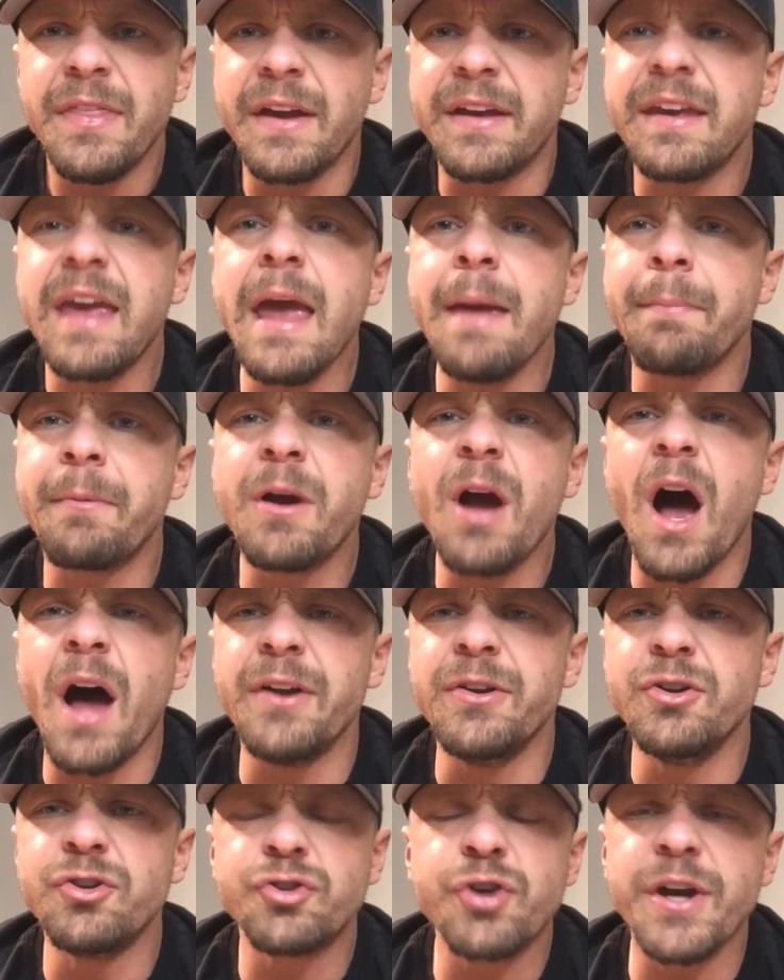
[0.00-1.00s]
The Cape
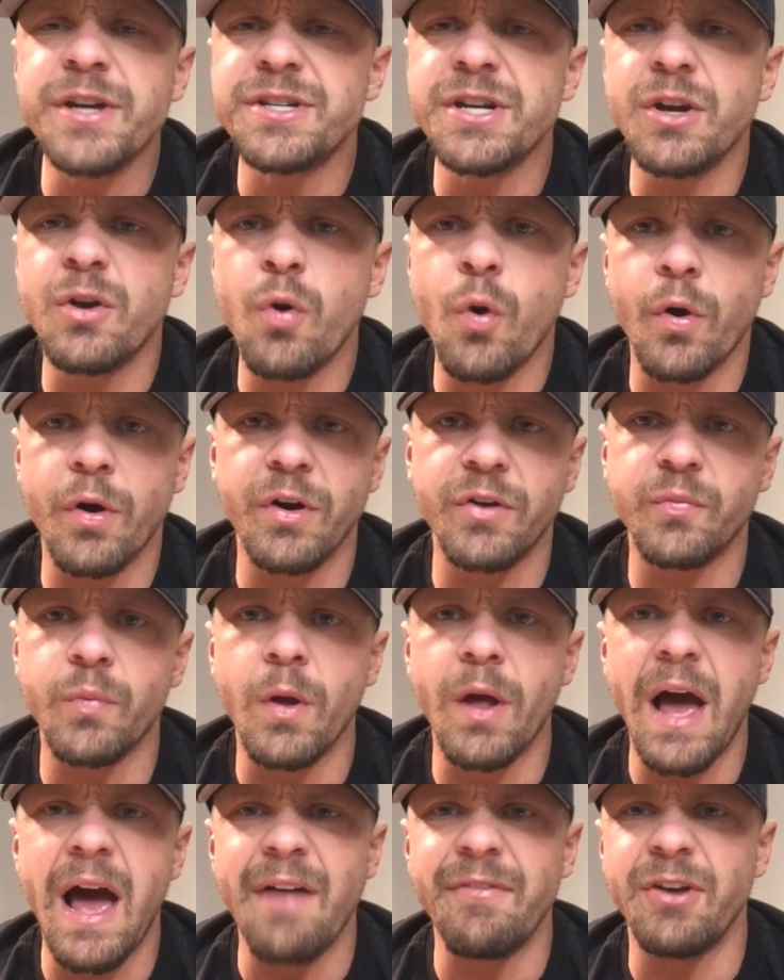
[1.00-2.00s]
Cod Nutrition Corners
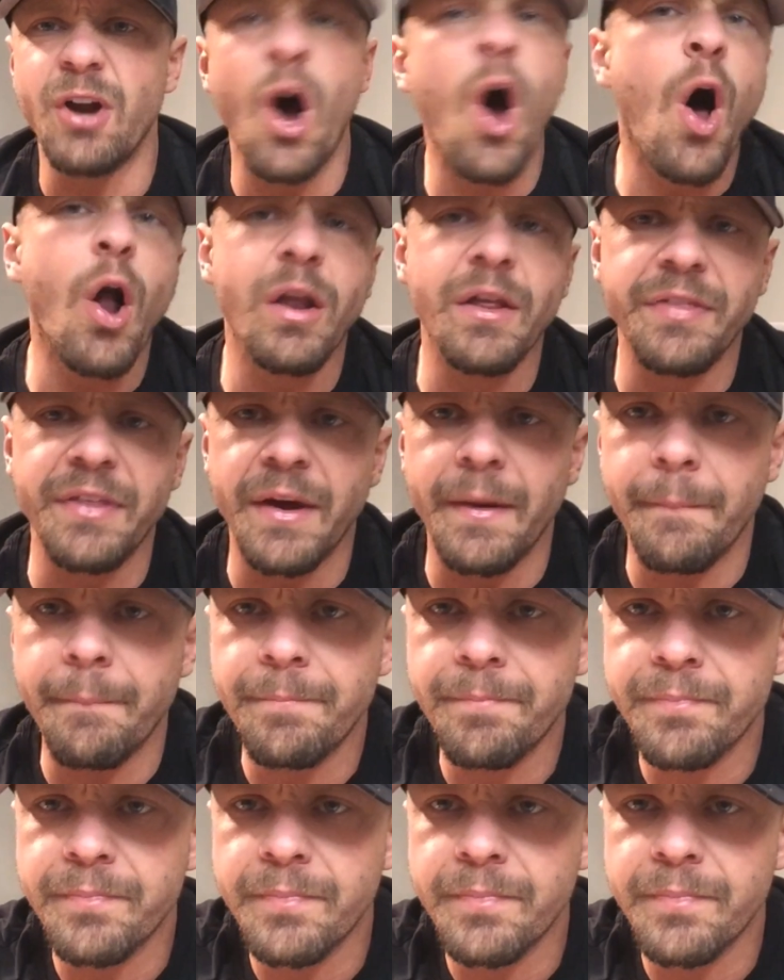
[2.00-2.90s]
will have it, all of them.